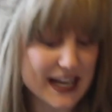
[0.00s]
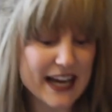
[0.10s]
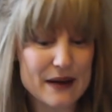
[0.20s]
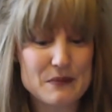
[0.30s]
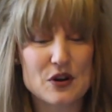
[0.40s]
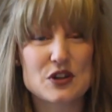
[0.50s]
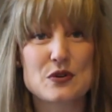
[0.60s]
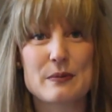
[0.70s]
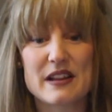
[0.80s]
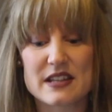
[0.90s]
again, I'm not going to
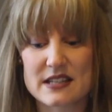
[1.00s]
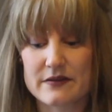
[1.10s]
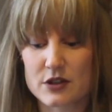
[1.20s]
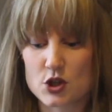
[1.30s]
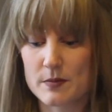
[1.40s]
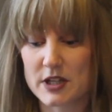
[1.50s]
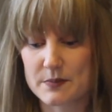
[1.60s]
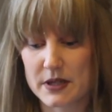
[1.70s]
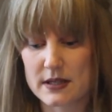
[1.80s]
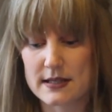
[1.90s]
talk about this for too
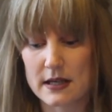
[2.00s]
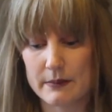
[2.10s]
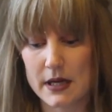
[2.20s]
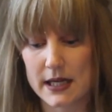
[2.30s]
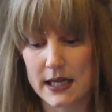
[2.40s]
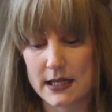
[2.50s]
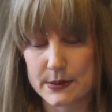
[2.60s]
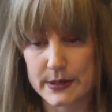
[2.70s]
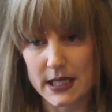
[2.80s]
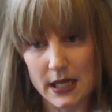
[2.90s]
much because, again, this was